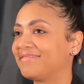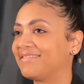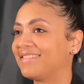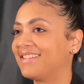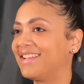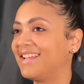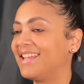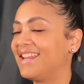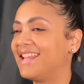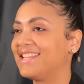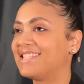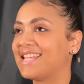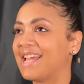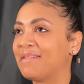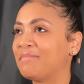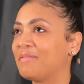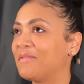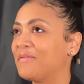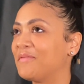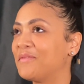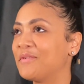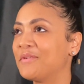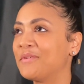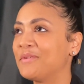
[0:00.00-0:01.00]
Any type
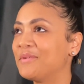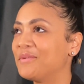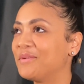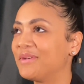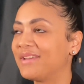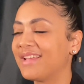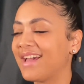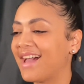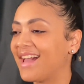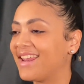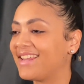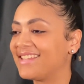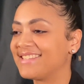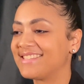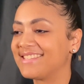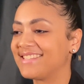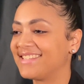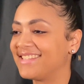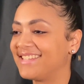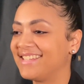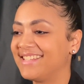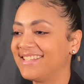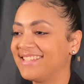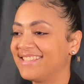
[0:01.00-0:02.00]
of food,
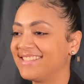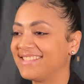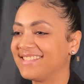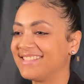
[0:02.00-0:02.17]
honestly.